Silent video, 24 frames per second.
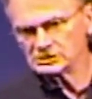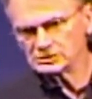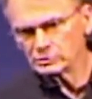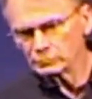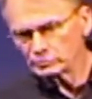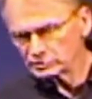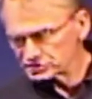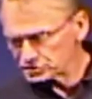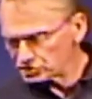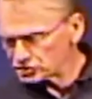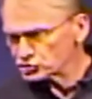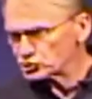
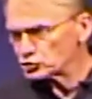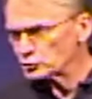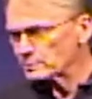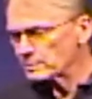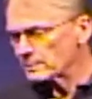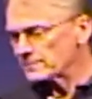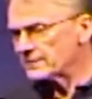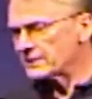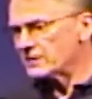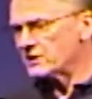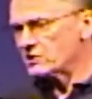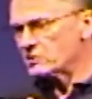was a
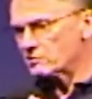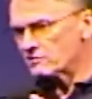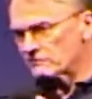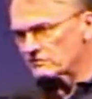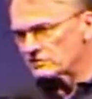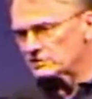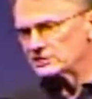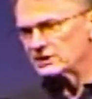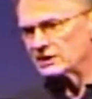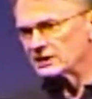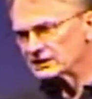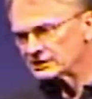superpower of
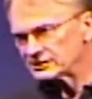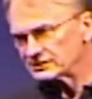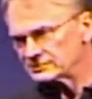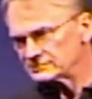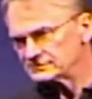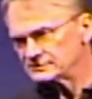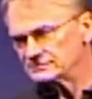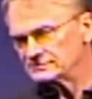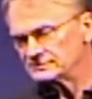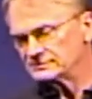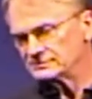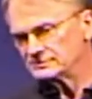the day.
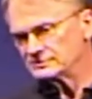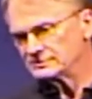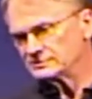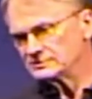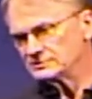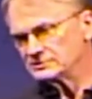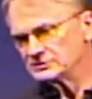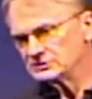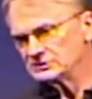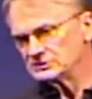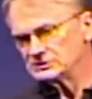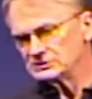
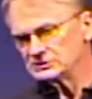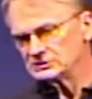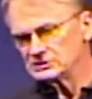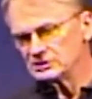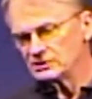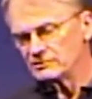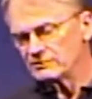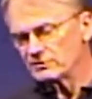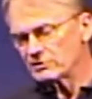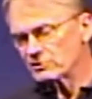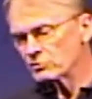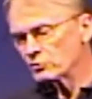
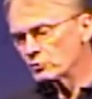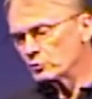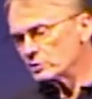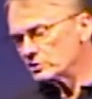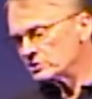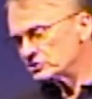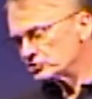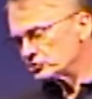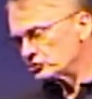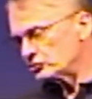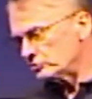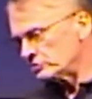They're the
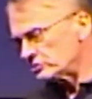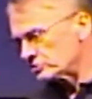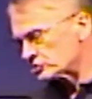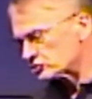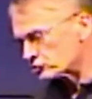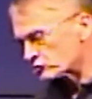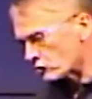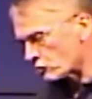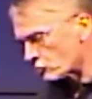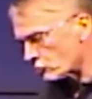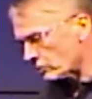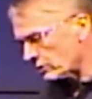ones who
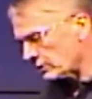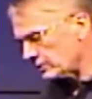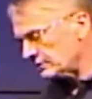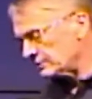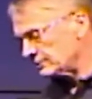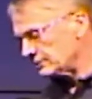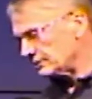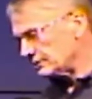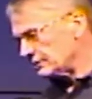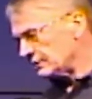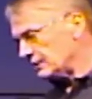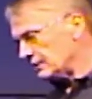
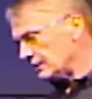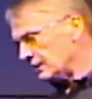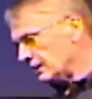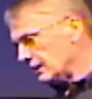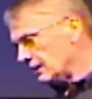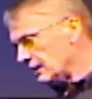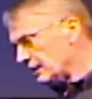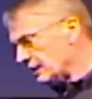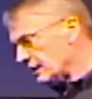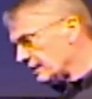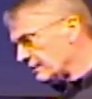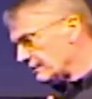destroyed
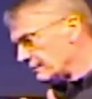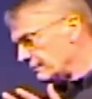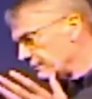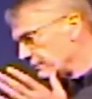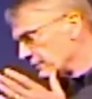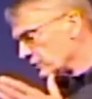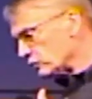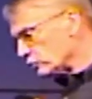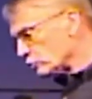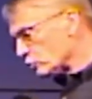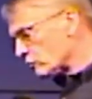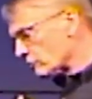uh,
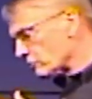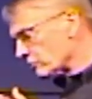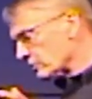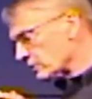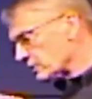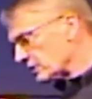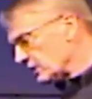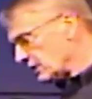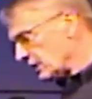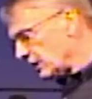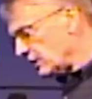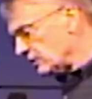the
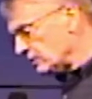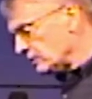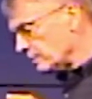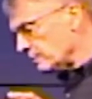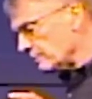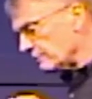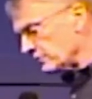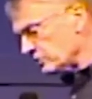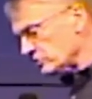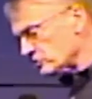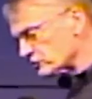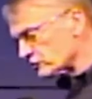northern kingdom
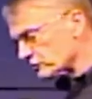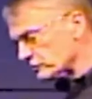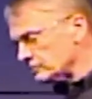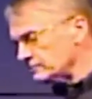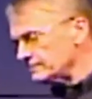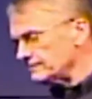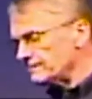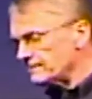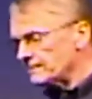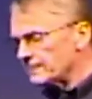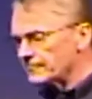of Israel.